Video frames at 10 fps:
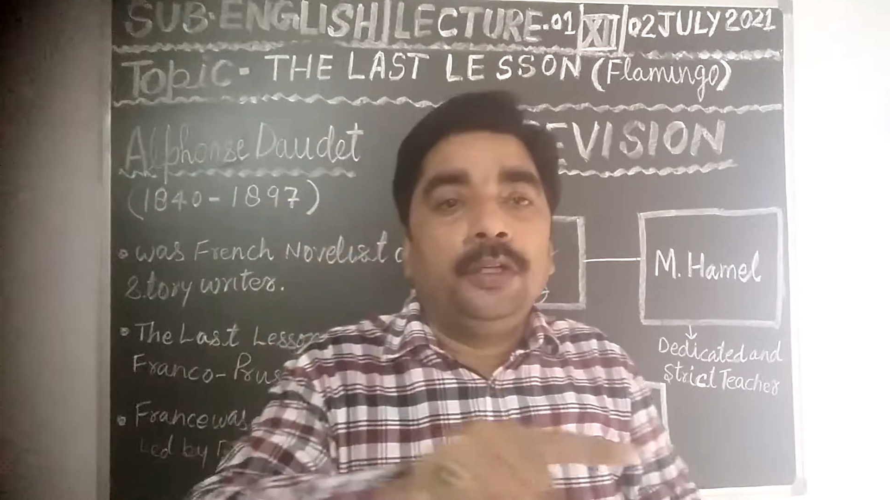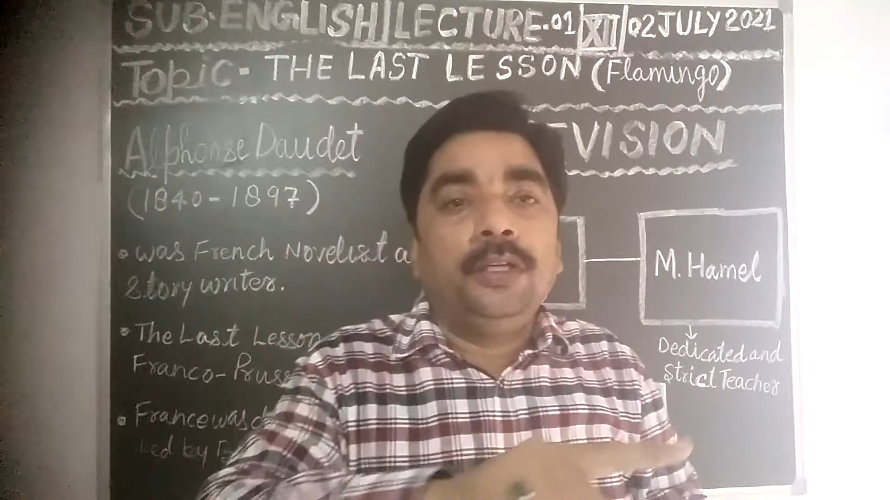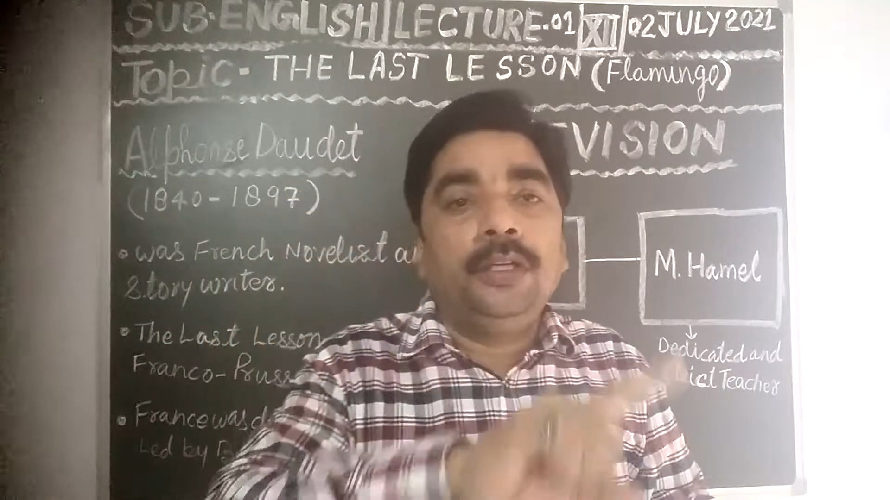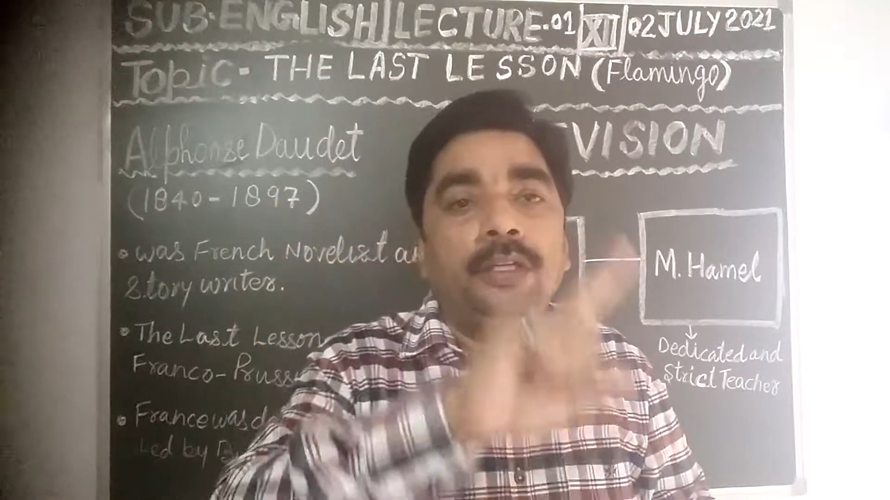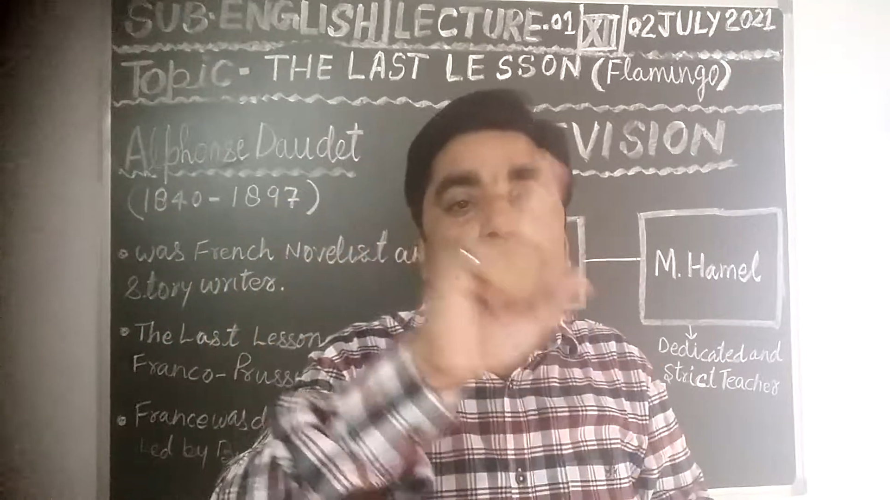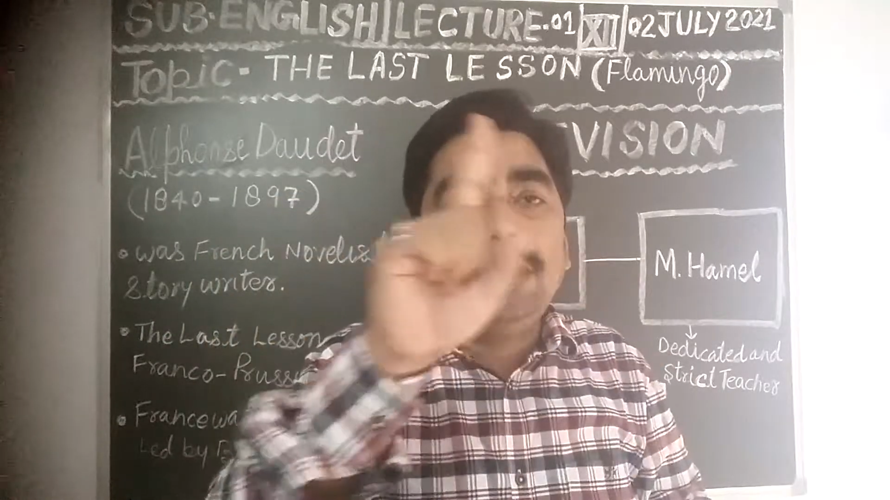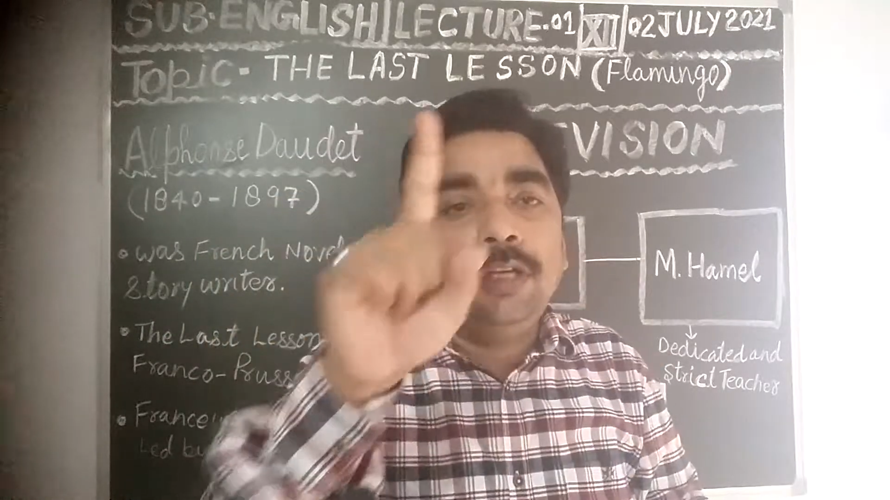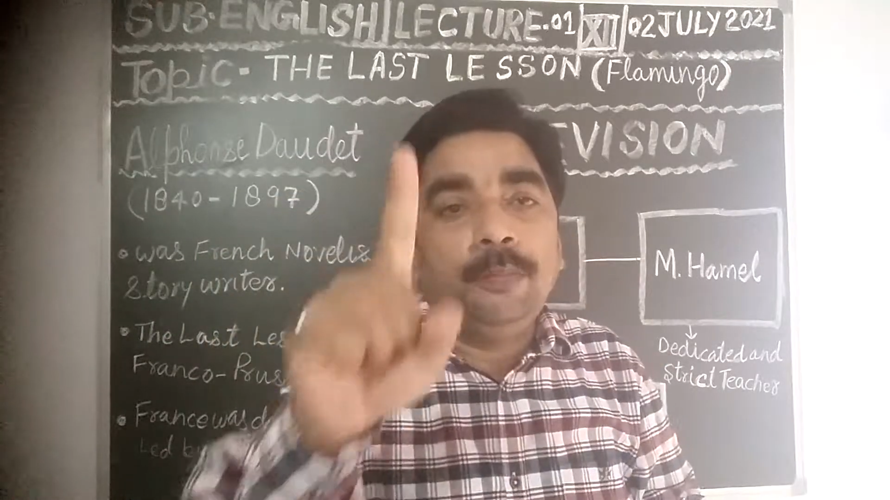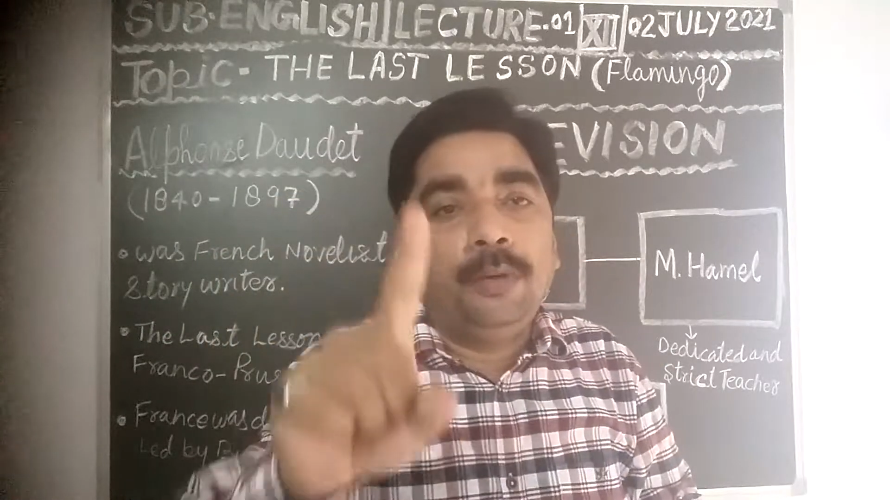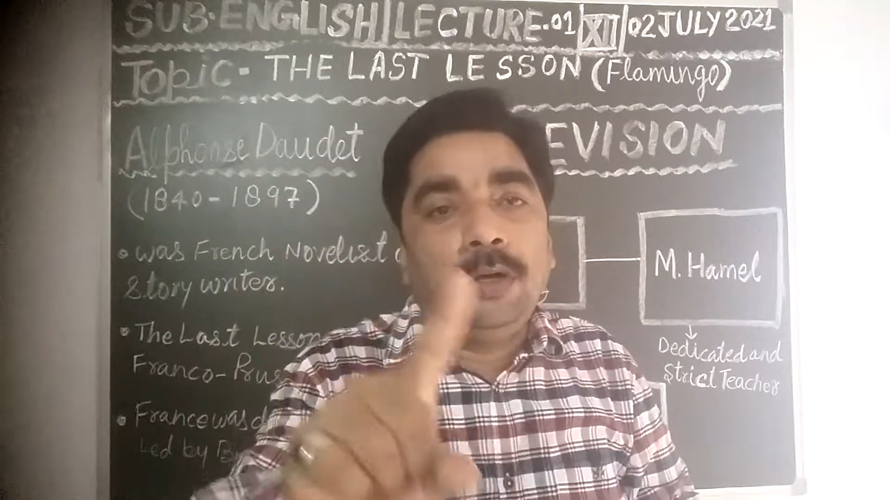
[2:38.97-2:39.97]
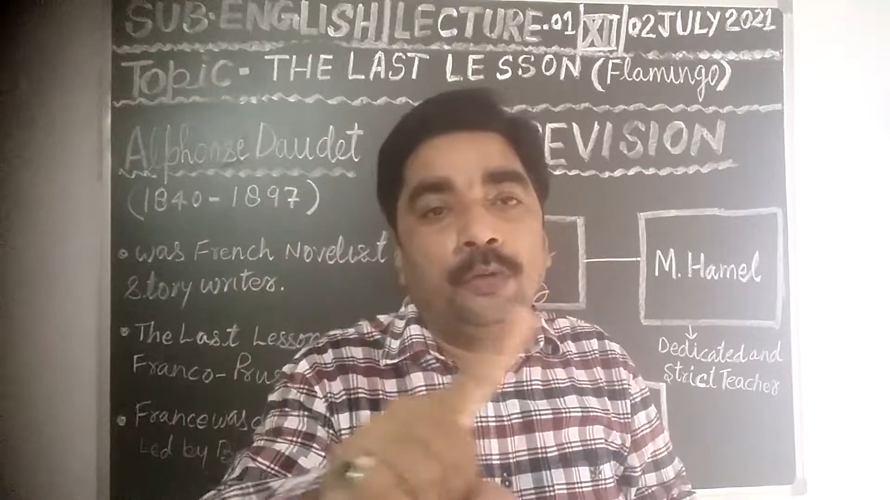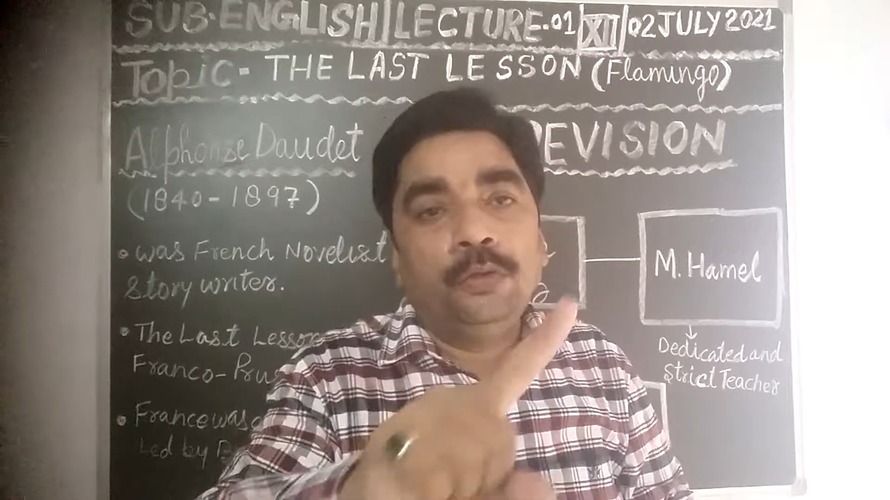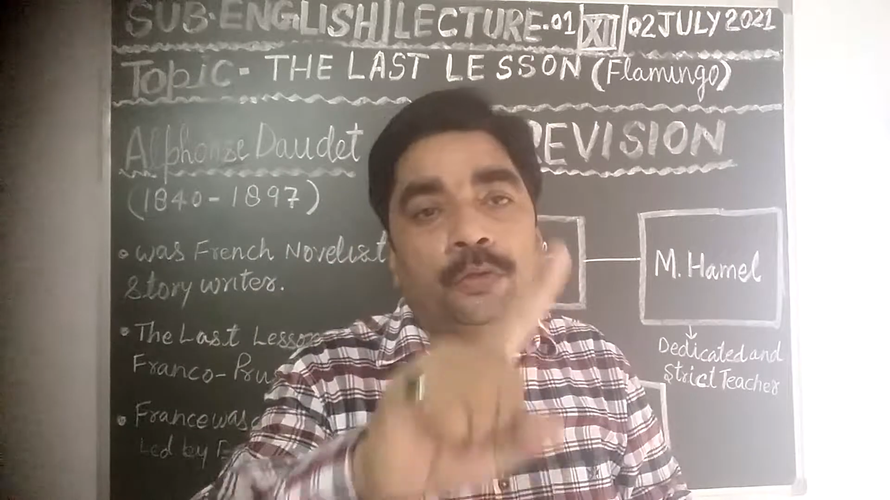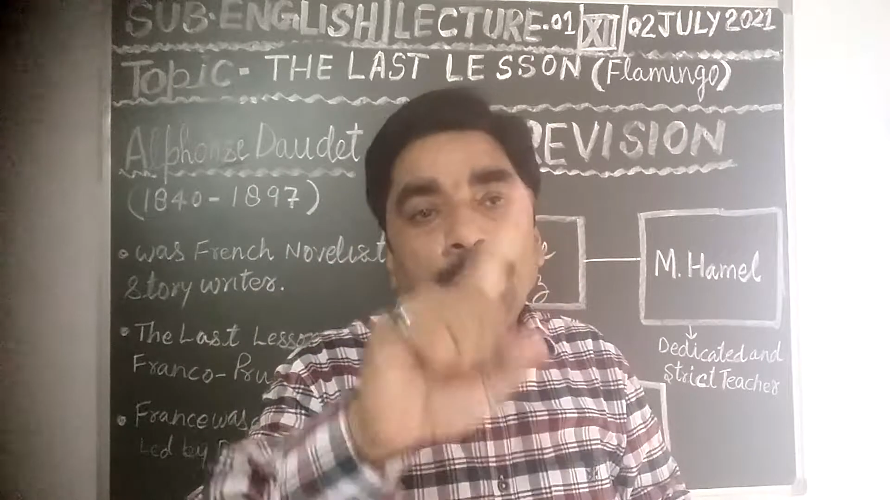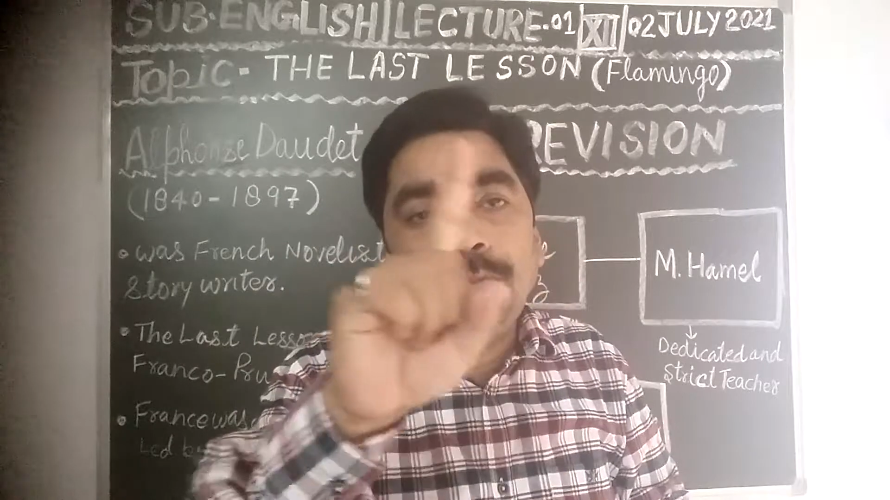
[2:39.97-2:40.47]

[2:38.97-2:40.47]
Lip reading: is about